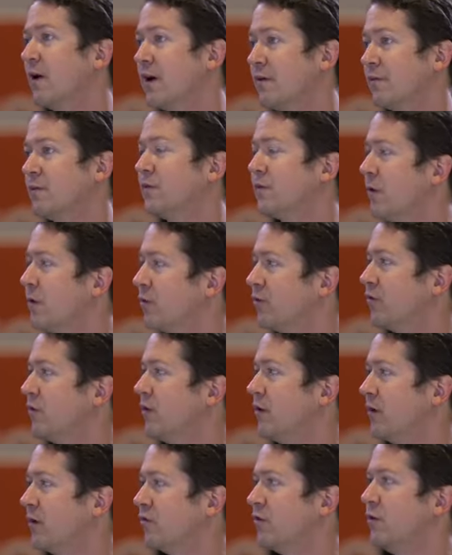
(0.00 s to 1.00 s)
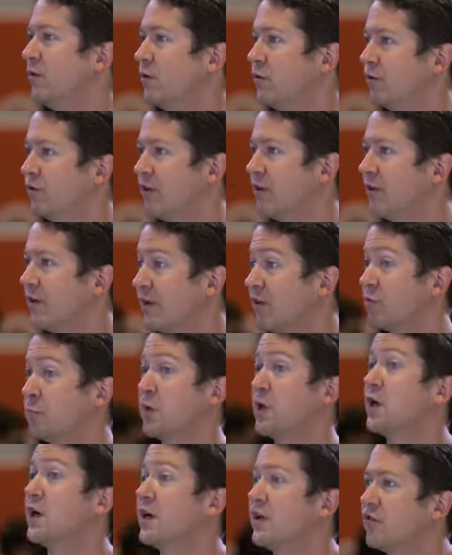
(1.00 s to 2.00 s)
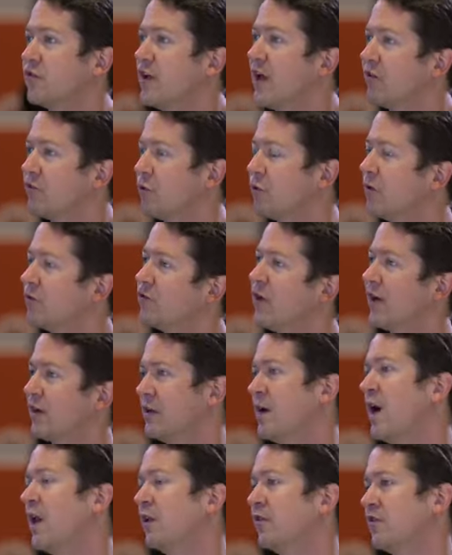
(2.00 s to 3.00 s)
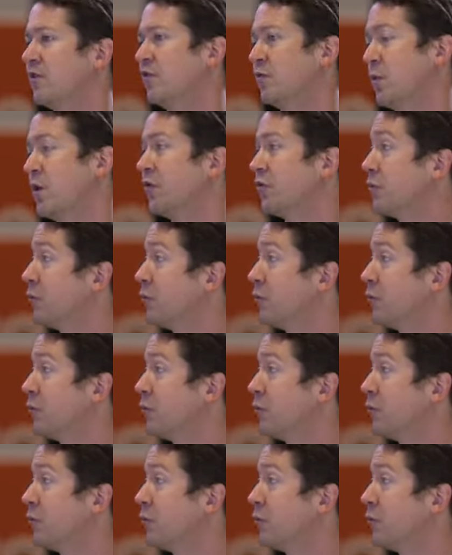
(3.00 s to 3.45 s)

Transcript: right, for folks to use and experience that sort of technology as well.